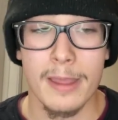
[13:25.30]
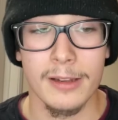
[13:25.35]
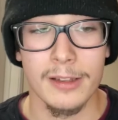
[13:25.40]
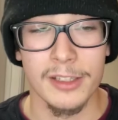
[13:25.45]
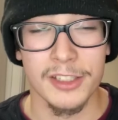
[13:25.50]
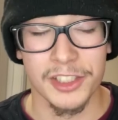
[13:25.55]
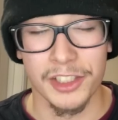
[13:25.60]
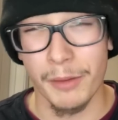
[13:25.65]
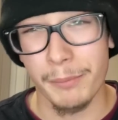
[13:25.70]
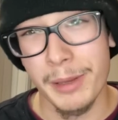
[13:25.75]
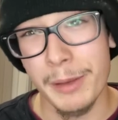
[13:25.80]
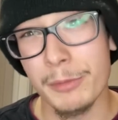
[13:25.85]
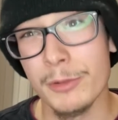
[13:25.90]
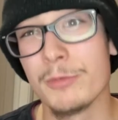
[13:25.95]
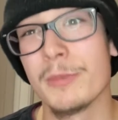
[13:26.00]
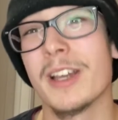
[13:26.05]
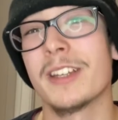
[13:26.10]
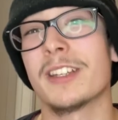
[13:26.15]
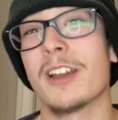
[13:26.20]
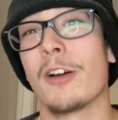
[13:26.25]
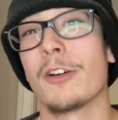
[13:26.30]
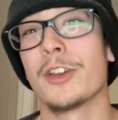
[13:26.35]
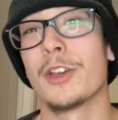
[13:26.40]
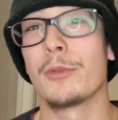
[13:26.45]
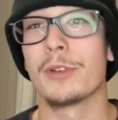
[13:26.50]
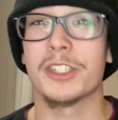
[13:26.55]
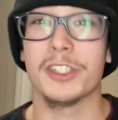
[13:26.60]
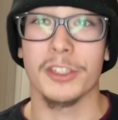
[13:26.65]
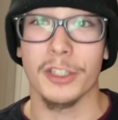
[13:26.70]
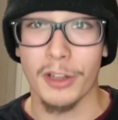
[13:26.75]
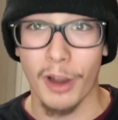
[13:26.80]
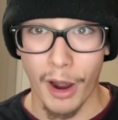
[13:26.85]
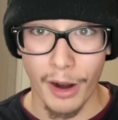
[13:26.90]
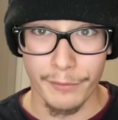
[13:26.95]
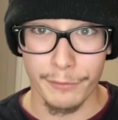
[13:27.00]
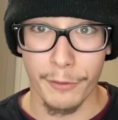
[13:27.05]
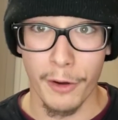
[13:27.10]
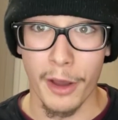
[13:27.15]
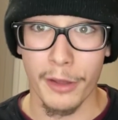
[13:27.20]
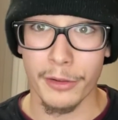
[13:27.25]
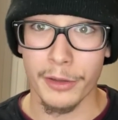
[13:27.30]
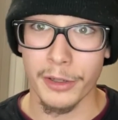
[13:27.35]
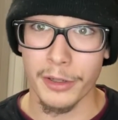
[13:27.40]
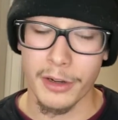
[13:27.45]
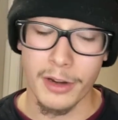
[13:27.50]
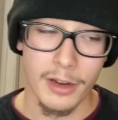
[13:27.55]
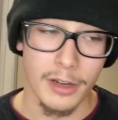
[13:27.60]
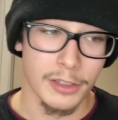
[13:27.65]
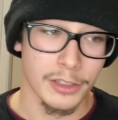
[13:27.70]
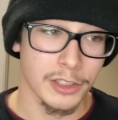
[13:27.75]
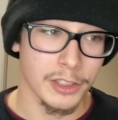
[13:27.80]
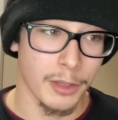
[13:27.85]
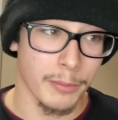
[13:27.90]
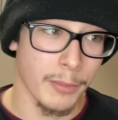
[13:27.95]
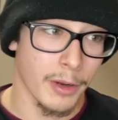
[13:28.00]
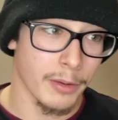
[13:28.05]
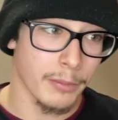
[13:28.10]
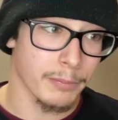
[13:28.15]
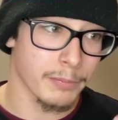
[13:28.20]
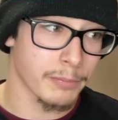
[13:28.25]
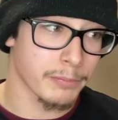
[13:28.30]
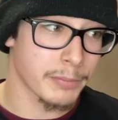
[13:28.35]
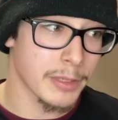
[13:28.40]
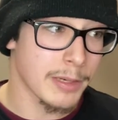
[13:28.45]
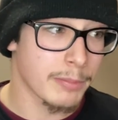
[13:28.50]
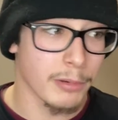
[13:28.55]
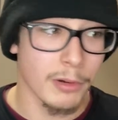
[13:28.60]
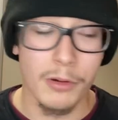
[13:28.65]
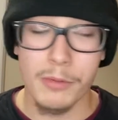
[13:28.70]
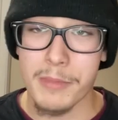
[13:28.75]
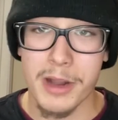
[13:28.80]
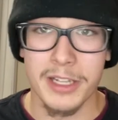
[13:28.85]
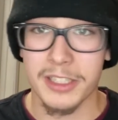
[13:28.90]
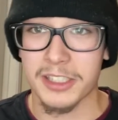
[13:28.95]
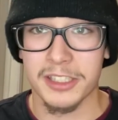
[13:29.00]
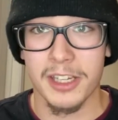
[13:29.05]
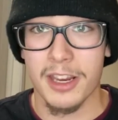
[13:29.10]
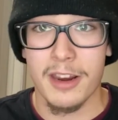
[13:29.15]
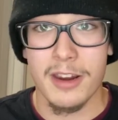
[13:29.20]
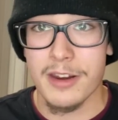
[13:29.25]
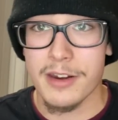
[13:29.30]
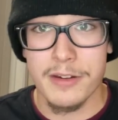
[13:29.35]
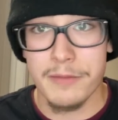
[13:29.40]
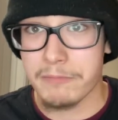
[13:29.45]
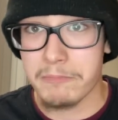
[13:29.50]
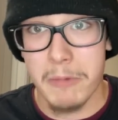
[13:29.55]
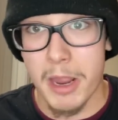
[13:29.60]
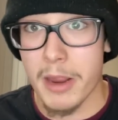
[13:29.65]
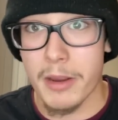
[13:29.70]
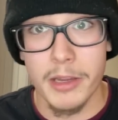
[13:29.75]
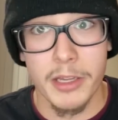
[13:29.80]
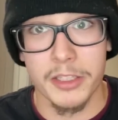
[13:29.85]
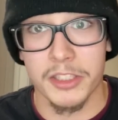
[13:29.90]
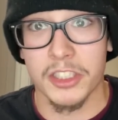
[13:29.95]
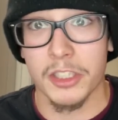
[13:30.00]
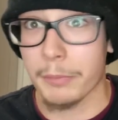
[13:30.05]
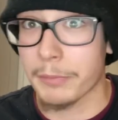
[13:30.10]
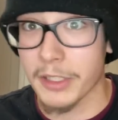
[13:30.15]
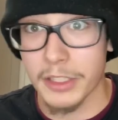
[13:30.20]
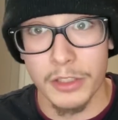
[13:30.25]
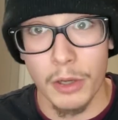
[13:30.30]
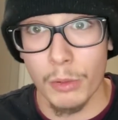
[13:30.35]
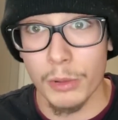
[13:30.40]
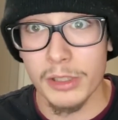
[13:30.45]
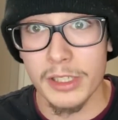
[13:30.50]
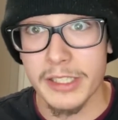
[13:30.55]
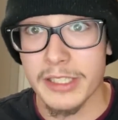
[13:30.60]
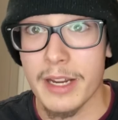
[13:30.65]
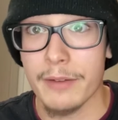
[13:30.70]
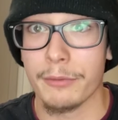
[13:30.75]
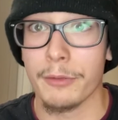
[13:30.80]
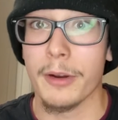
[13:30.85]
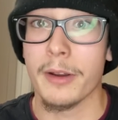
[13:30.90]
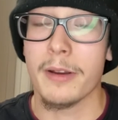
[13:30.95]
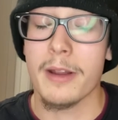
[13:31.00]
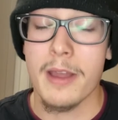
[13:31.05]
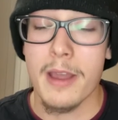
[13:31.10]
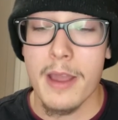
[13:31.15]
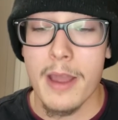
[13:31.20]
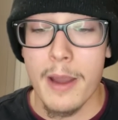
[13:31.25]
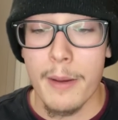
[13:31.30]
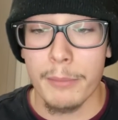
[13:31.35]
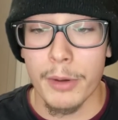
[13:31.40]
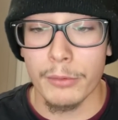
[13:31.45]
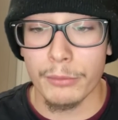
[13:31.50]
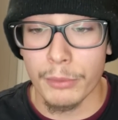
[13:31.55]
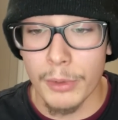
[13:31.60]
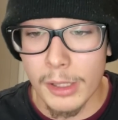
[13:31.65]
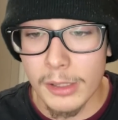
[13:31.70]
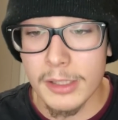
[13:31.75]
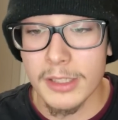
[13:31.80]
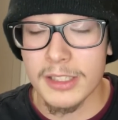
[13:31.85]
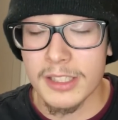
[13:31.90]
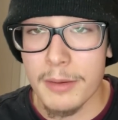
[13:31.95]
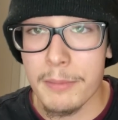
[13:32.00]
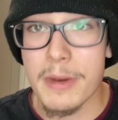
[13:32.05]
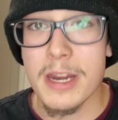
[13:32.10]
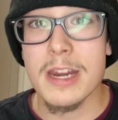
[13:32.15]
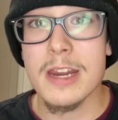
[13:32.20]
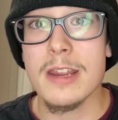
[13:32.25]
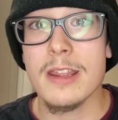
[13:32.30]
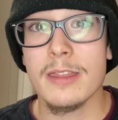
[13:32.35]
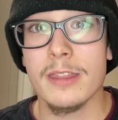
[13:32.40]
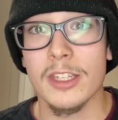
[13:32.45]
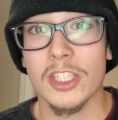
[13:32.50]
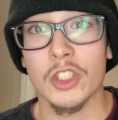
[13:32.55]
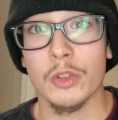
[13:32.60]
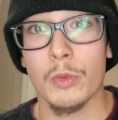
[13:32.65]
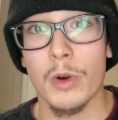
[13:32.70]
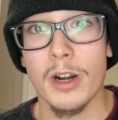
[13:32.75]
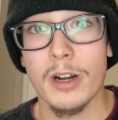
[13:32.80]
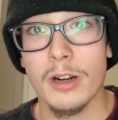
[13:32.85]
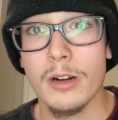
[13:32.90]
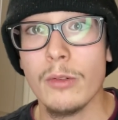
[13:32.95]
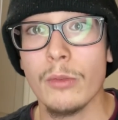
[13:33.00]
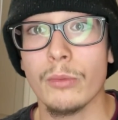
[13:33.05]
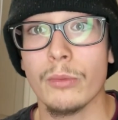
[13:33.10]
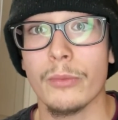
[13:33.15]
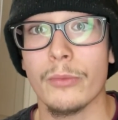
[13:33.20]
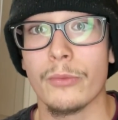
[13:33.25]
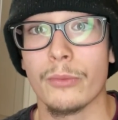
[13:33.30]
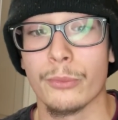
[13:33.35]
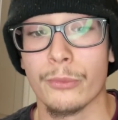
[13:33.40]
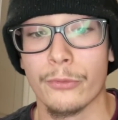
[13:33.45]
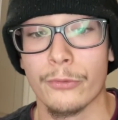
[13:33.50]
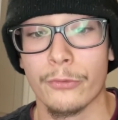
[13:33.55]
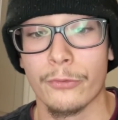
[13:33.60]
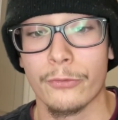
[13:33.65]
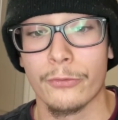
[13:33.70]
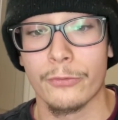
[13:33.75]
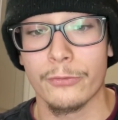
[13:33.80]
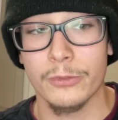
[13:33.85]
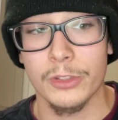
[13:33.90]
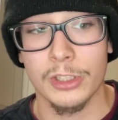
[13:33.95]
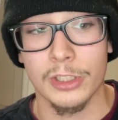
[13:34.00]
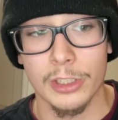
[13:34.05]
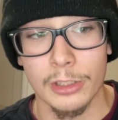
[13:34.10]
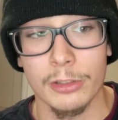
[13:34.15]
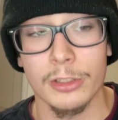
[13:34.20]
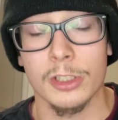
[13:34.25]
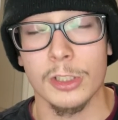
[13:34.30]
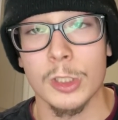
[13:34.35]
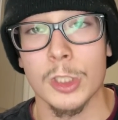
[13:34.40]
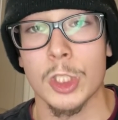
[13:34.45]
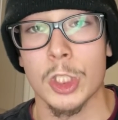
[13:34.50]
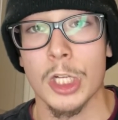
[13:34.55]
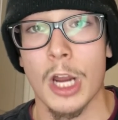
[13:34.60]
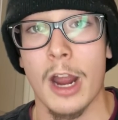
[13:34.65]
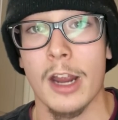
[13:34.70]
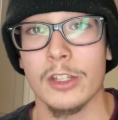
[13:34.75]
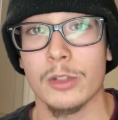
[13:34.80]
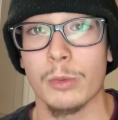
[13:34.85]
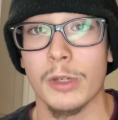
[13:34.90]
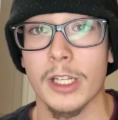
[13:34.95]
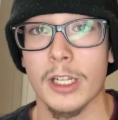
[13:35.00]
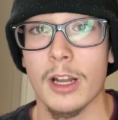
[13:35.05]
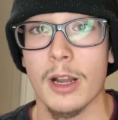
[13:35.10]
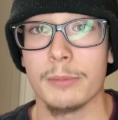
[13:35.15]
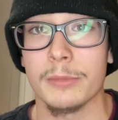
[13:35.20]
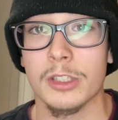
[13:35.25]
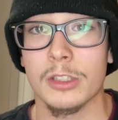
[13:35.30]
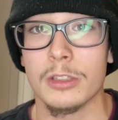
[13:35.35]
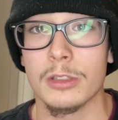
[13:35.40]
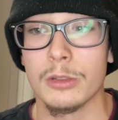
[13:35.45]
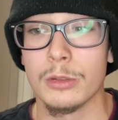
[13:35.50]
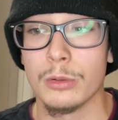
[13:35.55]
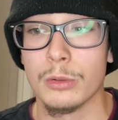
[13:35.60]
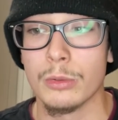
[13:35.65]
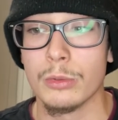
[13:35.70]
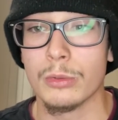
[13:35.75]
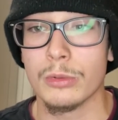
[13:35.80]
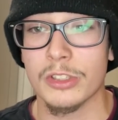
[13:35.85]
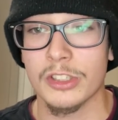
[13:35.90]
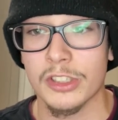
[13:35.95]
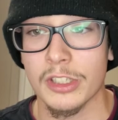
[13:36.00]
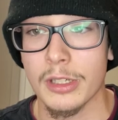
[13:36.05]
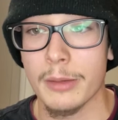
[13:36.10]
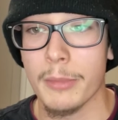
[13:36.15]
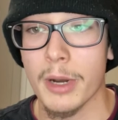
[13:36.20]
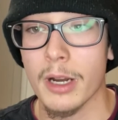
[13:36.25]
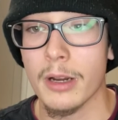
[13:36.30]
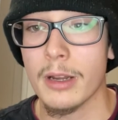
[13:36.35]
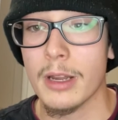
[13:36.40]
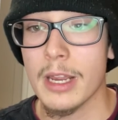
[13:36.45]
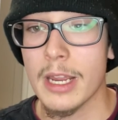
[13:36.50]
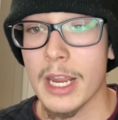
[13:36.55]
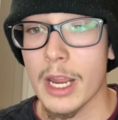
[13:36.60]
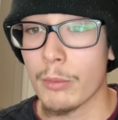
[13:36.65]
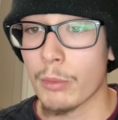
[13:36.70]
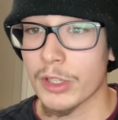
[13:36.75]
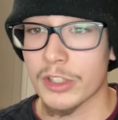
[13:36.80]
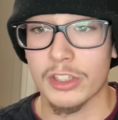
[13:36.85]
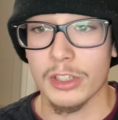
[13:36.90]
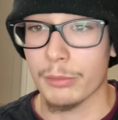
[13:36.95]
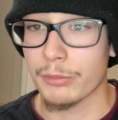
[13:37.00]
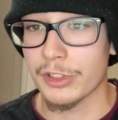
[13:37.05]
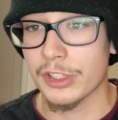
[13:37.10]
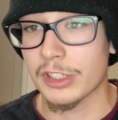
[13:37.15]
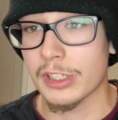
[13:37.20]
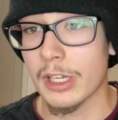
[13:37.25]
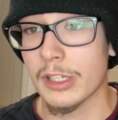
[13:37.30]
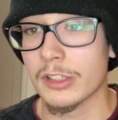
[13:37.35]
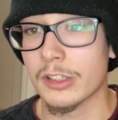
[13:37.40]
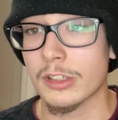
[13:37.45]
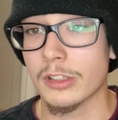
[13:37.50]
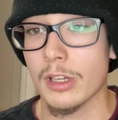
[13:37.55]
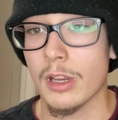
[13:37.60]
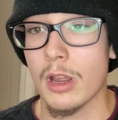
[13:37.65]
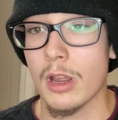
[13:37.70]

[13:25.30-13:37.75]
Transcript: Some people might argue it's The Godfather. Some people might say it's something totally different. But really, to me, this one seriously shines when it comes to cinema, and when someone says